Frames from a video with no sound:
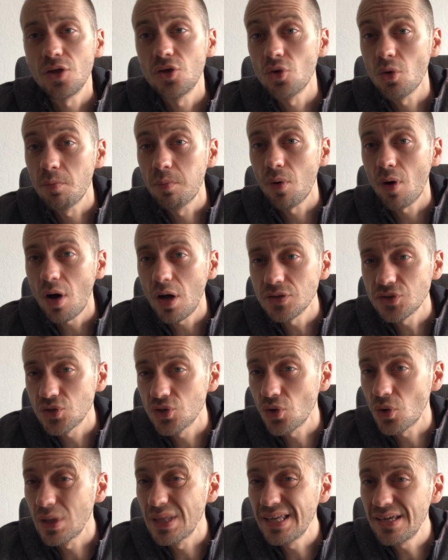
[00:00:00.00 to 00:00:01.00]
your boss
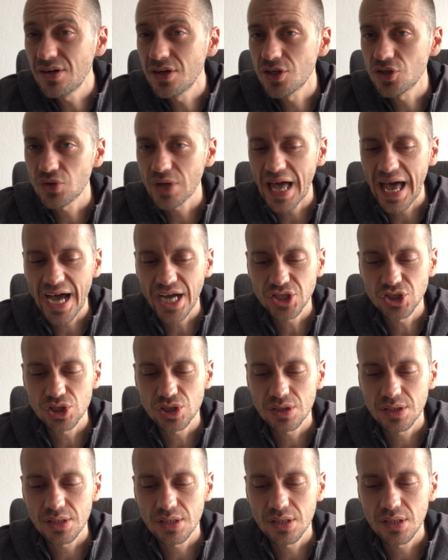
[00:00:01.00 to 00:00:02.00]
or your leader to
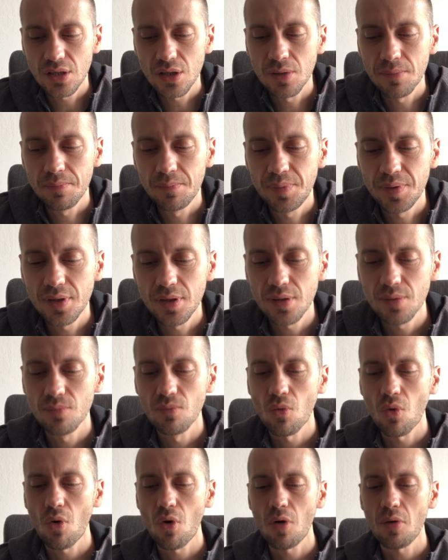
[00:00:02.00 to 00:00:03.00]
actually be
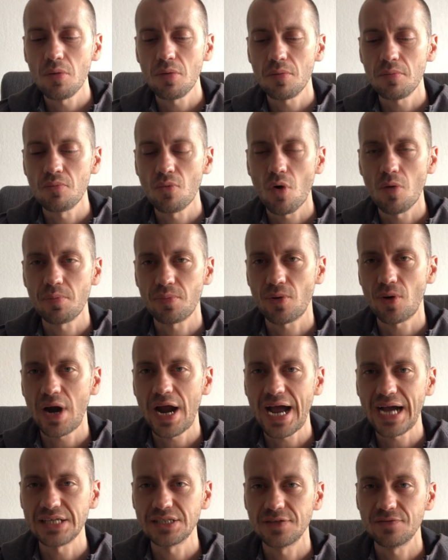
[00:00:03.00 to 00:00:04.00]
more
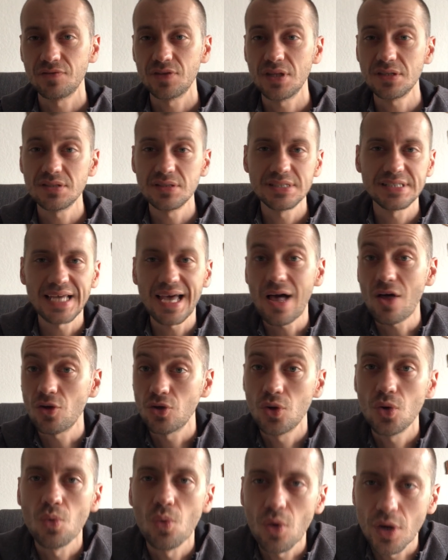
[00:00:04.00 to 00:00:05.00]
proactive. Doesn't
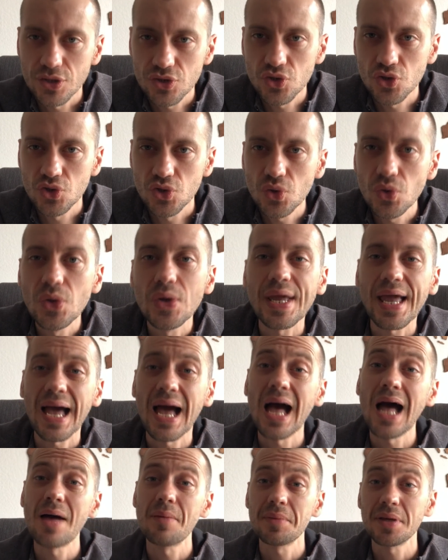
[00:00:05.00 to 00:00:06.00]
tell you what to do. You
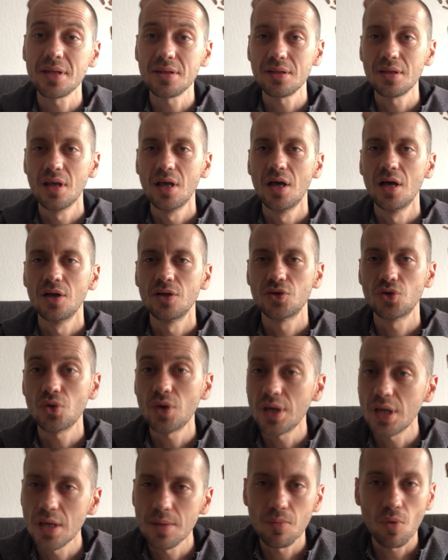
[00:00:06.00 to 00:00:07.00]
come in
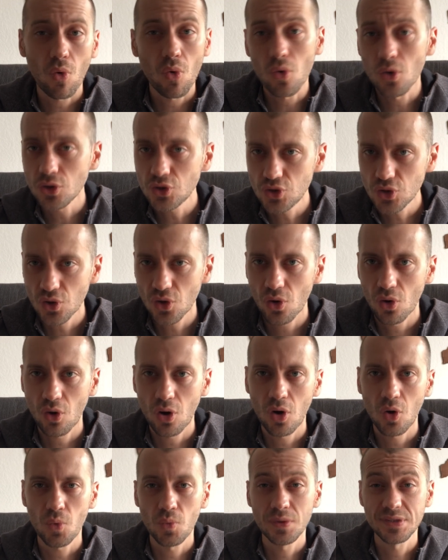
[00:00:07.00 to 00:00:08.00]
to him or to
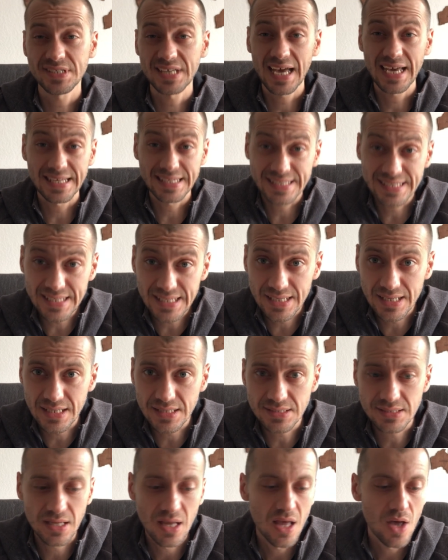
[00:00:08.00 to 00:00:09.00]
her with
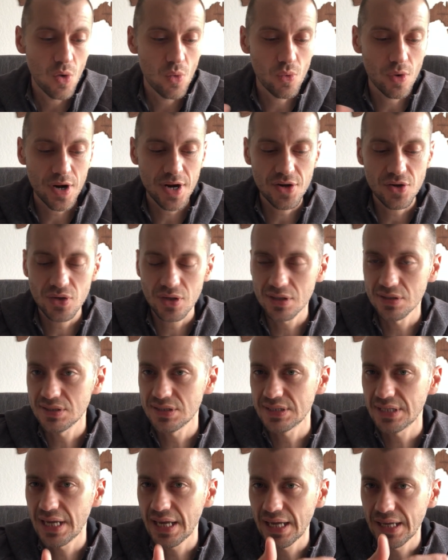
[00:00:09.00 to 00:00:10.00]
ideas where you can
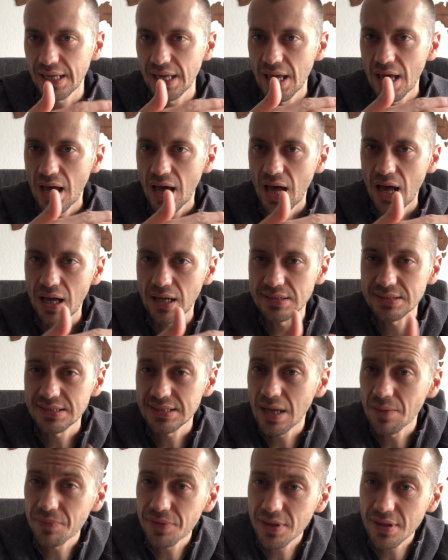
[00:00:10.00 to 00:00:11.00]
say
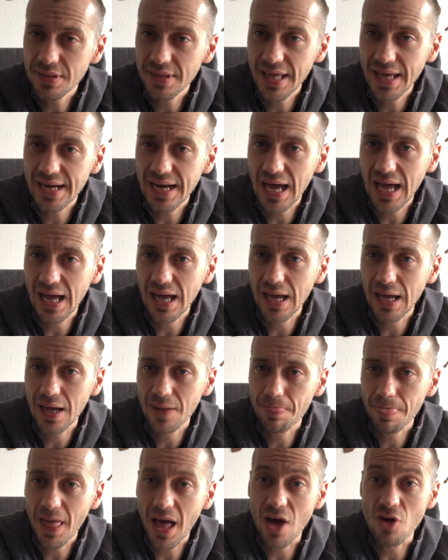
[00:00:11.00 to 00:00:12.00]
something that
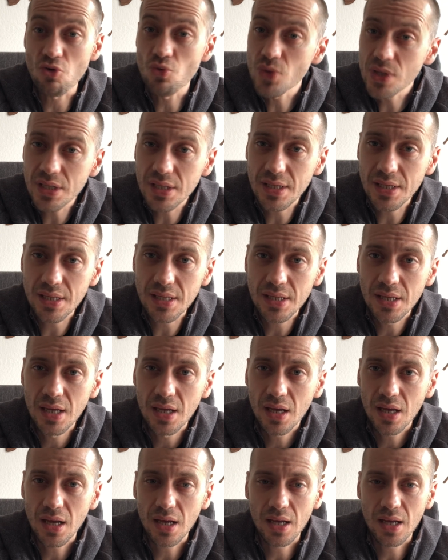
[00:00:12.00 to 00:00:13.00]
I really